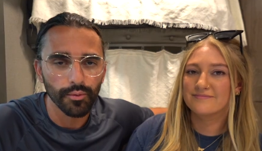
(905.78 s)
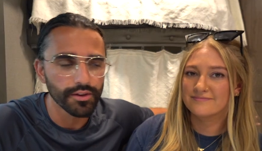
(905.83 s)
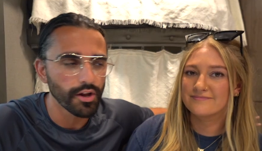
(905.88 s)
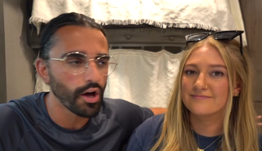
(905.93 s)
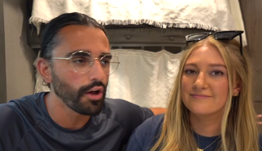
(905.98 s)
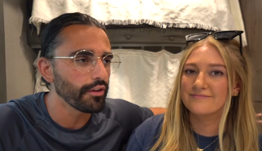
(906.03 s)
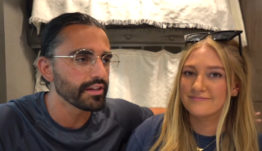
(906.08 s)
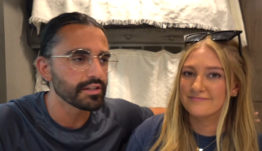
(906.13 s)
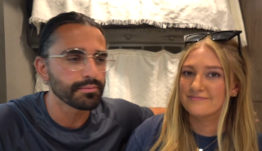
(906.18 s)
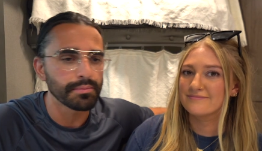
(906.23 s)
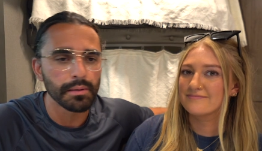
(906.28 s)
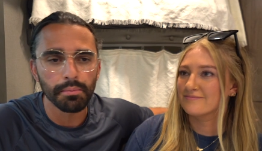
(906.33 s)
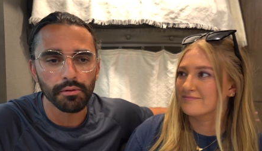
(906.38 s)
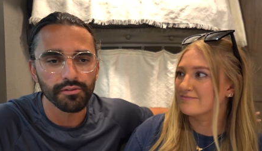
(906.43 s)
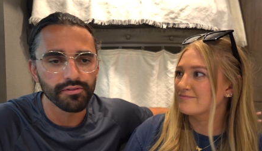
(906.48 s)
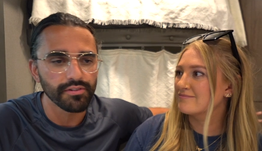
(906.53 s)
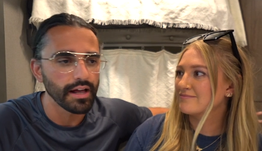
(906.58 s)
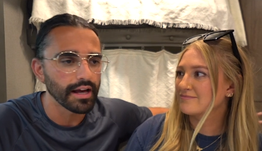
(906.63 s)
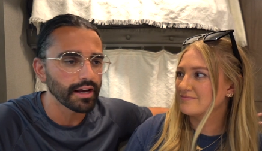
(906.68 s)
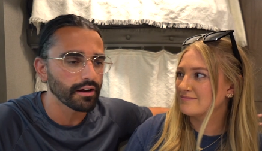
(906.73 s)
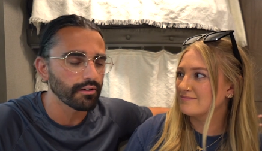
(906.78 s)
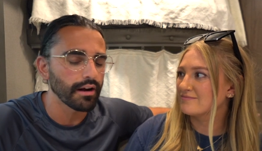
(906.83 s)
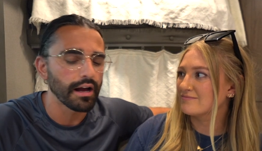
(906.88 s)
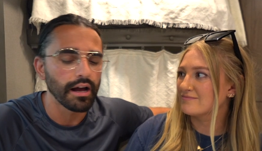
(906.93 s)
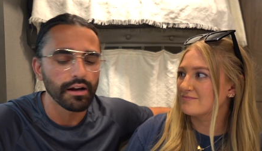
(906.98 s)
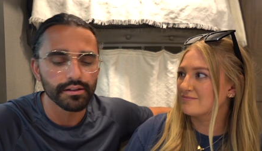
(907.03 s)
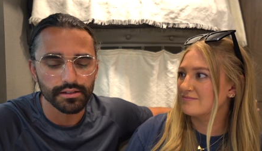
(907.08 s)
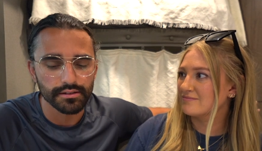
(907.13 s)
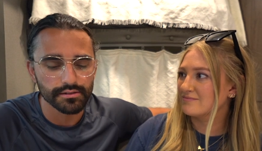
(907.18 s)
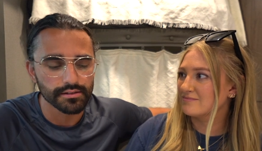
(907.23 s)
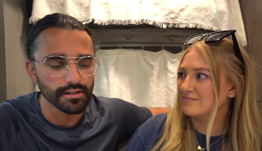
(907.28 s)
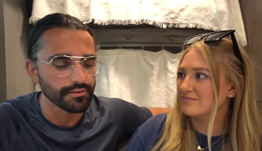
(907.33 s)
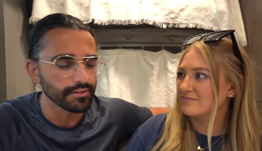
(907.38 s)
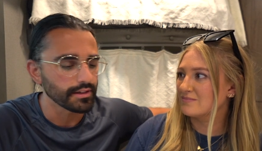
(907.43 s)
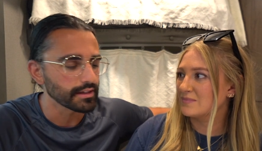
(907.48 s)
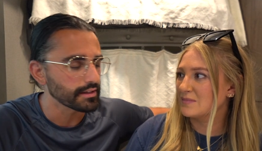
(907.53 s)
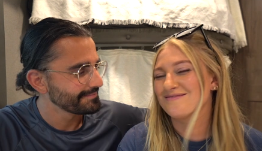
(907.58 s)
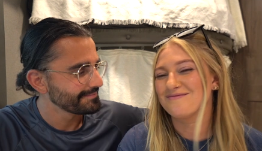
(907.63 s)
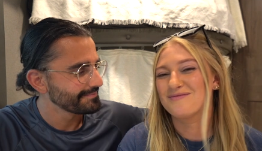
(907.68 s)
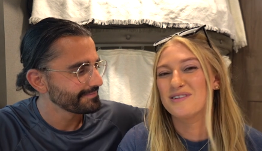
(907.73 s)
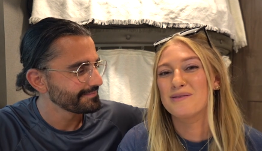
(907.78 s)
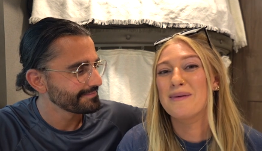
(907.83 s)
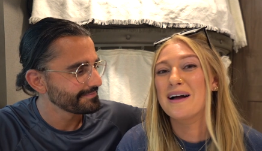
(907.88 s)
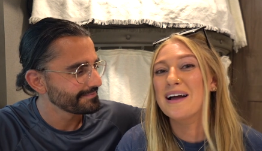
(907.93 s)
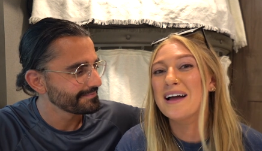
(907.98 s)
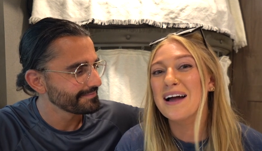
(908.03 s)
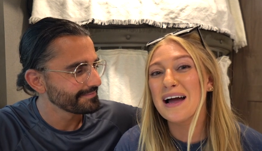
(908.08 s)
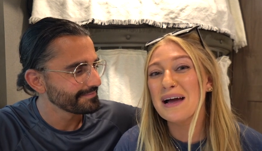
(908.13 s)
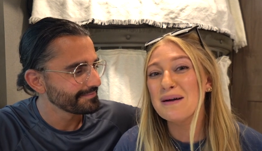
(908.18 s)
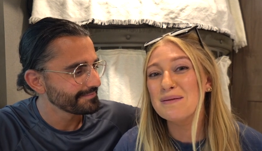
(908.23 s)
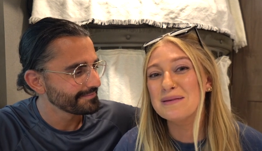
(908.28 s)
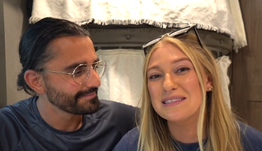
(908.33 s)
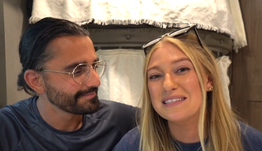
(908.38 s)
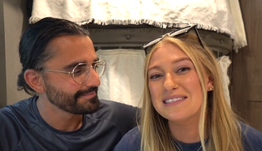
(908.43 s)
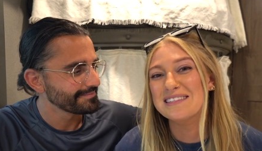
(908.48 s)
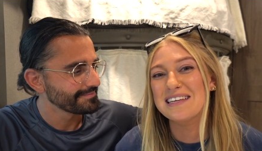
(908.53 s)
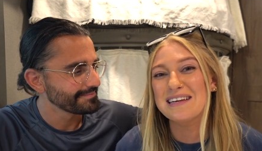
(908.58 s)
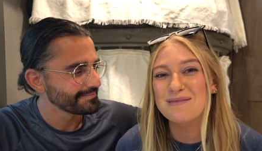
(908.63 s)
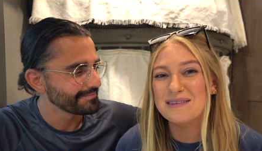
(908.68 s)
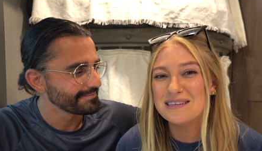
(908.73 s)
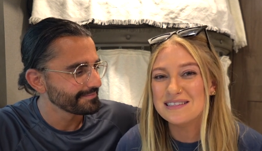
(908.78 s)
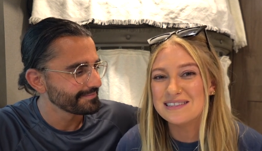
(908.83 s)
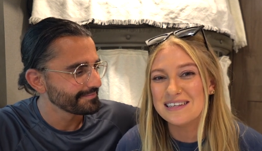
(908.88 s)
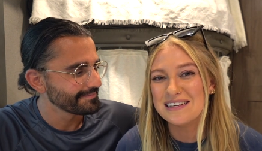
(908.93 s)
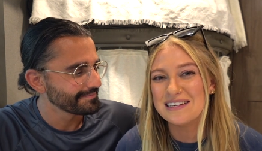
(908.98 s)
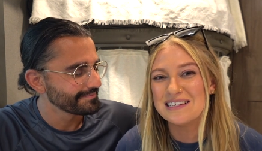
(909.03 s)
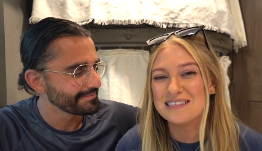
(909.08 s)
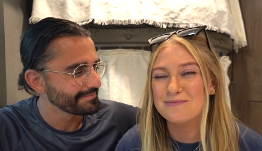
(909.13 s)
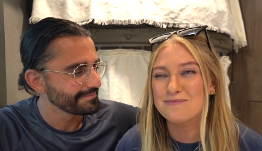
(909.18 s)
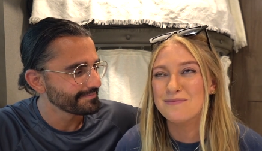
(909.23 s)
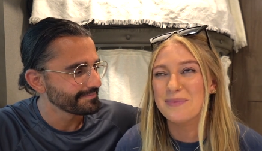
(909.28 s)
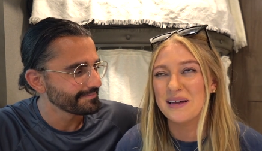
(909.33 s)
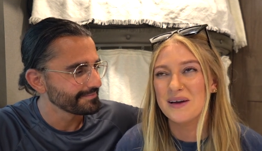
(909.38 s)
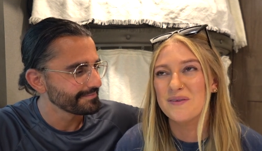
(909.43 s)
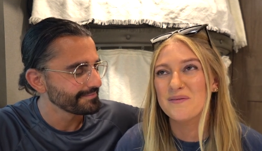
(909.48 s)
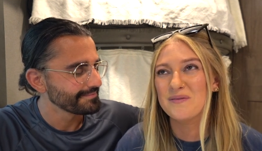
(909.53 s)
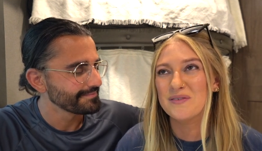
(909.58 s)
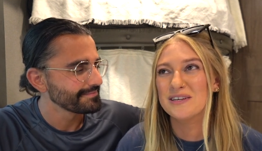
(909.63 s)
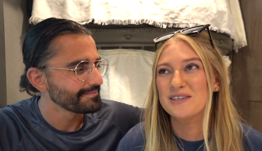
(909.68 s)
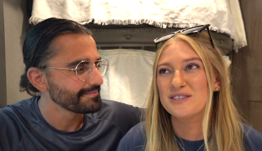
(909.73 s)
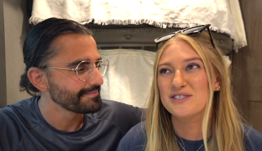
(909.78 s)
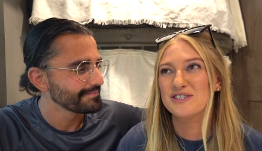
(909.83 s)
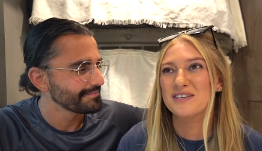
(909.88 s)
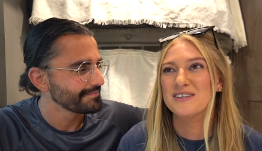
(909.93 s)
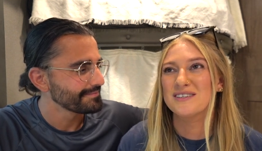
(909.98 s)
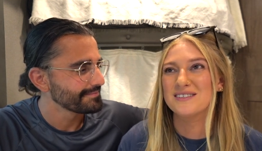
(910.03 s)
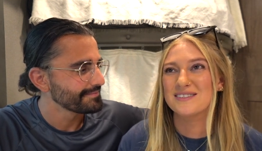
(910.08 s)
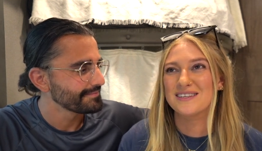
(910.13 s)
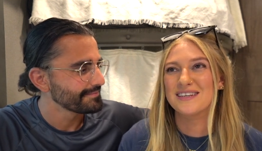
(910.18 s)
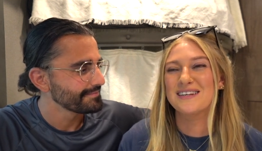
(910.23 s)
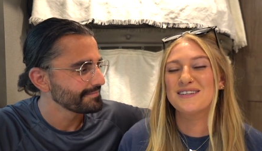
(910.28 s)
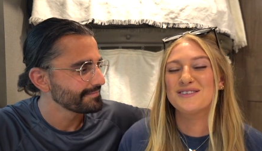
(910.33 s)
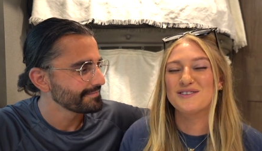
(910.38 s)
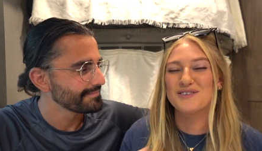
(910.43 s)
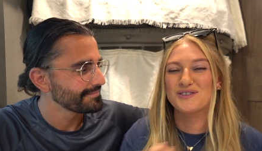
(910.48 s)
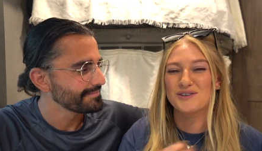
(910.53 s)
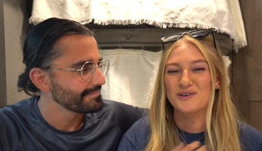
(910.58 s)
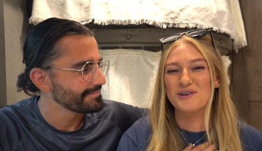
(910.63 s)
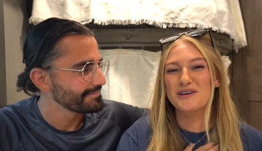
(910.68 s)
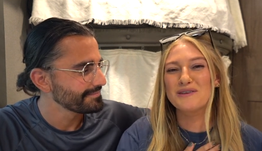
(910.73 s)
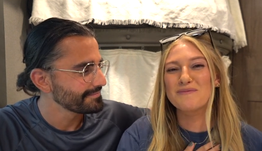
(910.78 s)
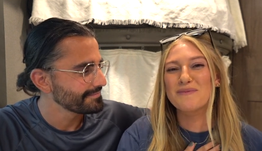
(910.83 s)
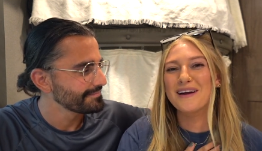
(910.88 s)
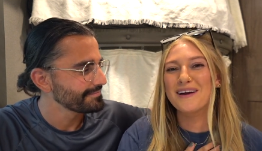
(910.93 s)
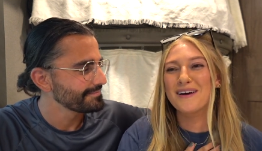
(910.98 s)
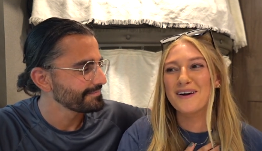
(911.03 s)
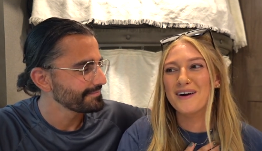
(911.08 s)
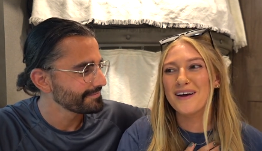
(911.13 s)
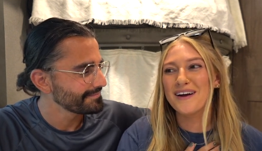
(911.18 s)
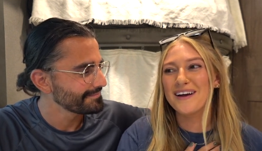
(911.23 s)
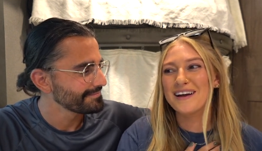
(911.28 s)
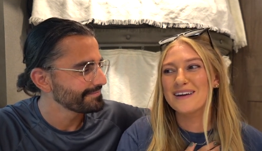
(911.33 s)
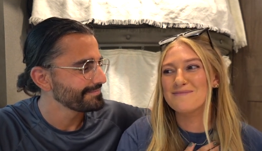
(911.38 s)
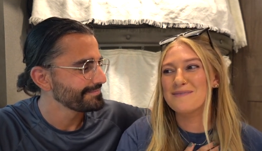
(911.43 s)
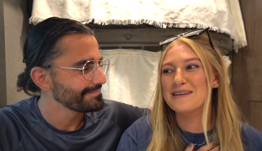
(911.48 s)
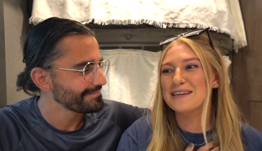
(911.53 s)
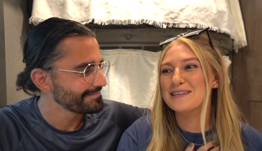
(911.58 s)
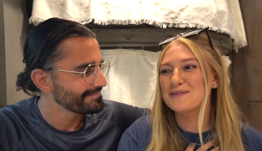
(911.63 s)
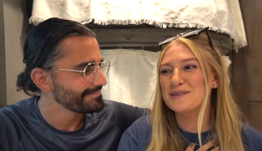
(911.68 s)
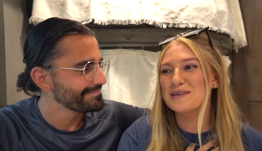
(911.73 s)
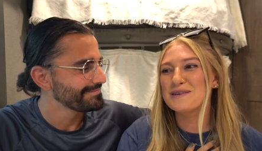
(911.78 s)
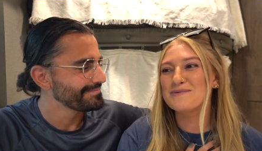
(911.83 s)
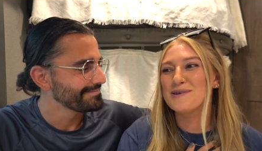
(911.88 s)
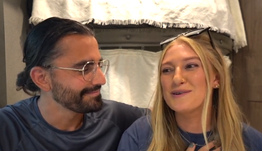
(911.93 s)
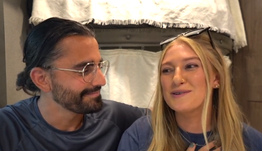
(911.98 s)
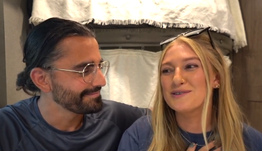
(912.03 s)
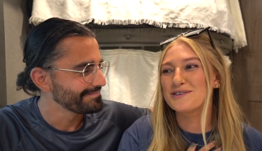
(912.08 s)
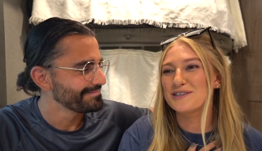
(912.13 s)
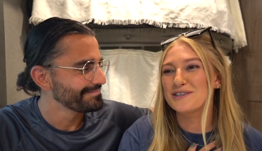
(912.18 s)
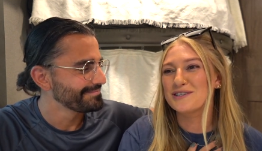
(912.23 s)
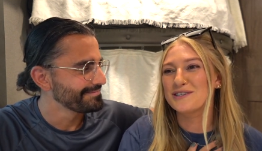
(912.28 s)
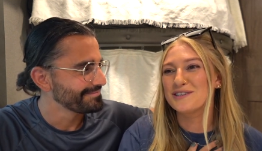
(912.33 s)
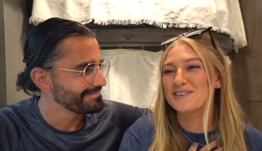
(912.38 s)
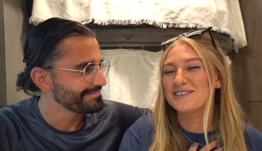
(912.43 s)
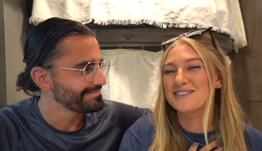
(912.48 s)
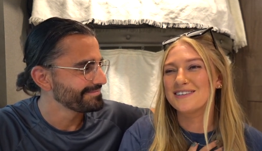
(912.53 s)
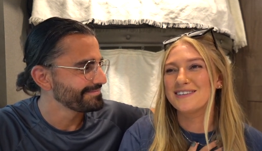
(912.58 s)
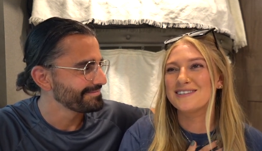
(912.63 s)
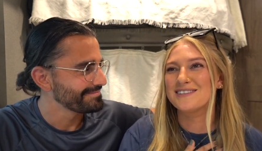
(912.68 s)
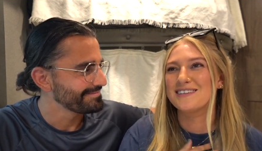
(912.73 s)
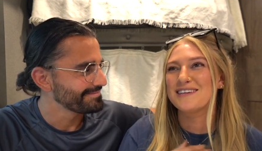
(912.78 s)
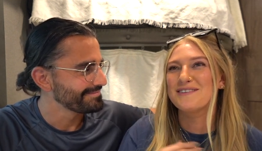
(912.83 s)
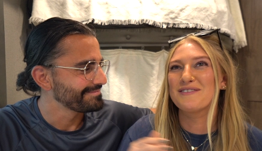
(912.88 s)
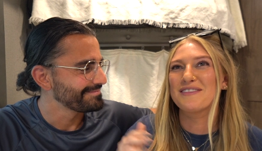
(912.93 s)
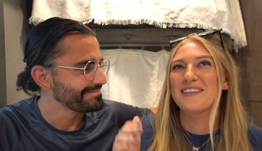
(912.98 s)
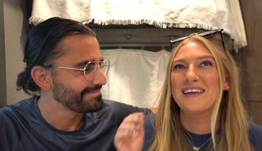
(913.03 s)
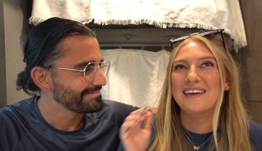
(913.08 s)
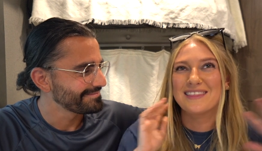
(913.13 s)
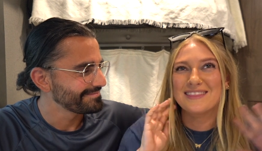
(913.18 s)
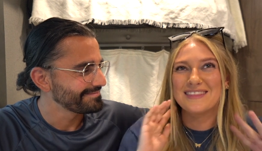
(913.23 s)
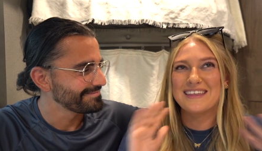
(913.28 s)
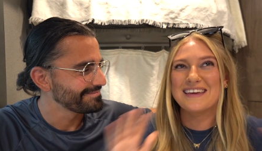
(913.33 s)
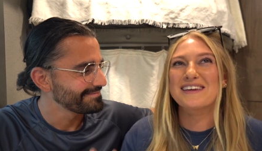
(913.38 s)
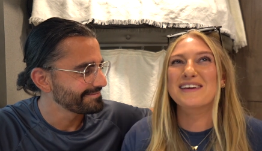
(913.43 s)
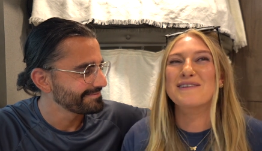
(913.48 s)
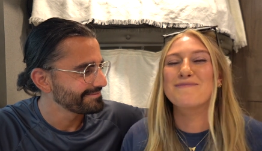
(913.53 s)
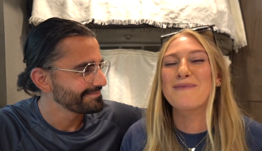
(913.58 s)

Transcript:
Speaker 1: with all these people flying around and stuff like that.
Speaker 2: Well, my high was the same as his. Banff is just, it's stolen my heart. It makes me emotional just to even like think